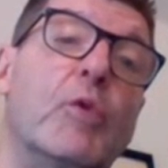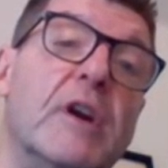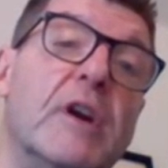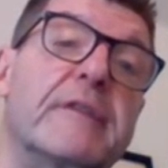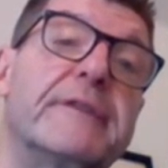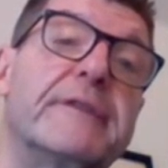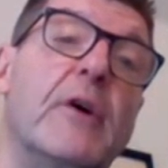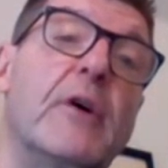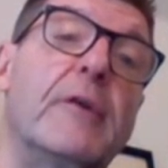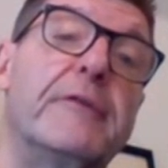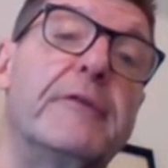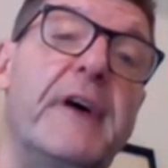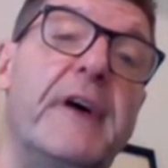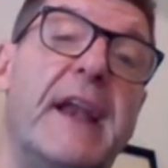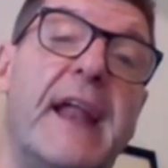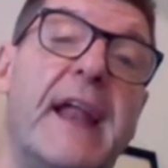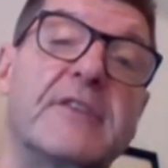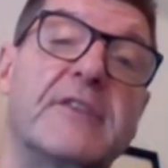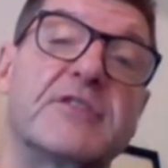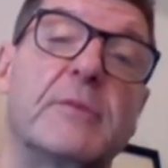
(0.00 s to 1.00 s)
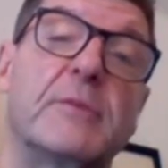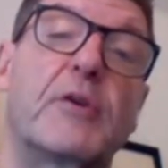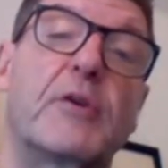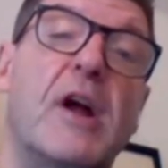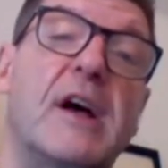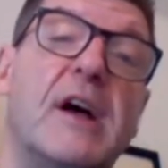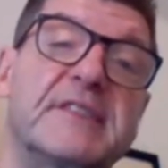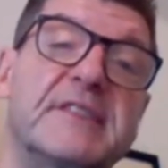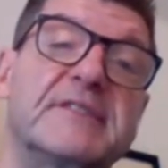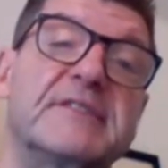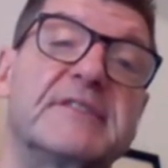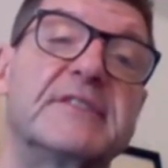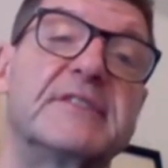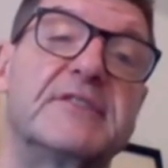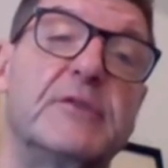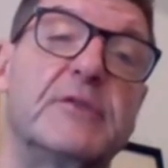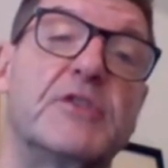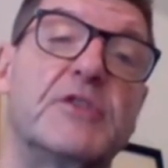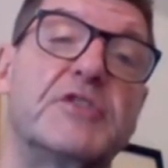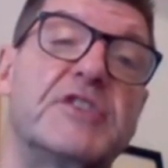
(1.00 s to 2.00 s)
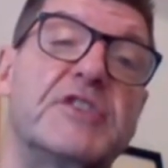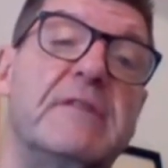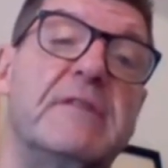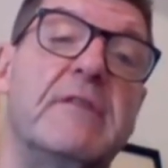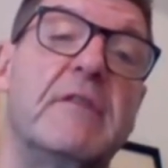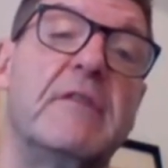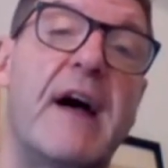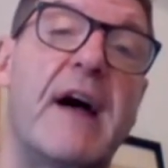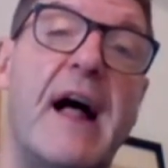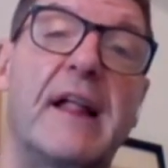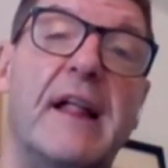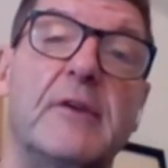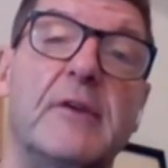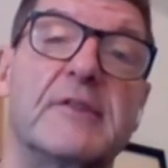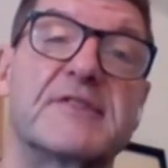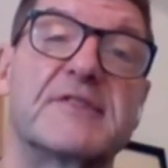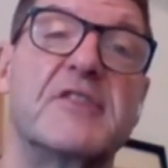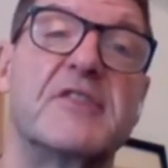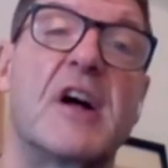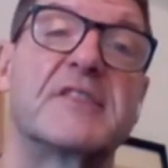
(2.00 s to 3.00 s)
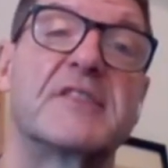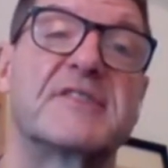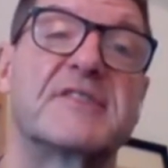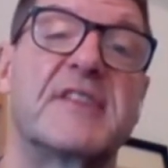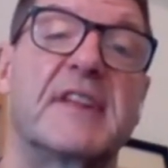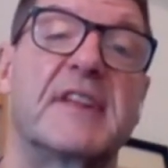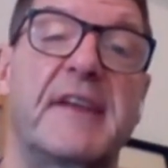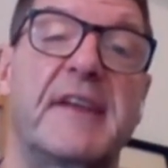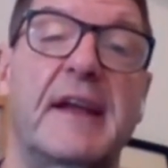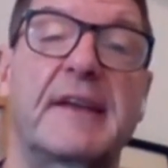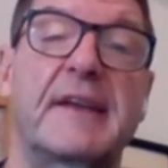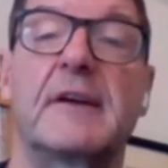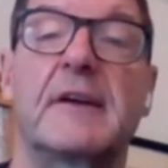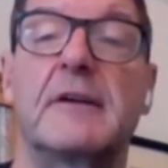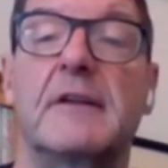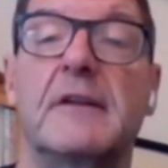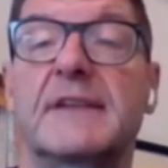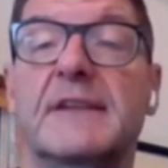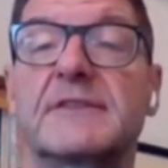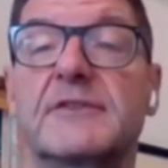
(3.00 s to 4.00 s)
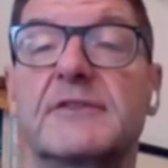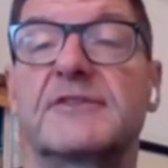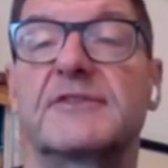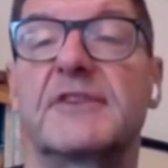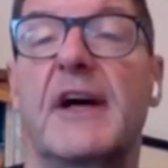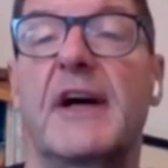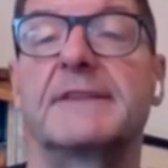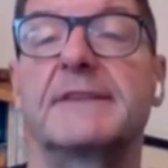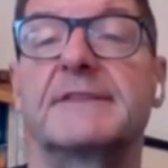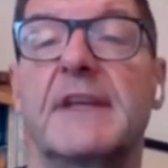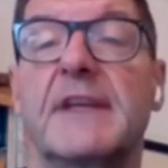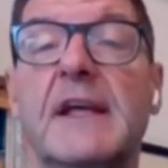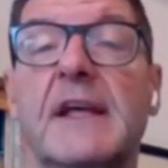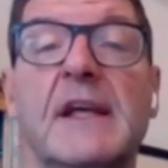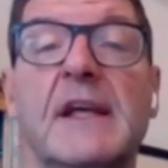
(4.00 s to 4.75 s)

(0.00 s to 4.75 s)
workflow and financial processes to achieve the values, not just a technical exercise.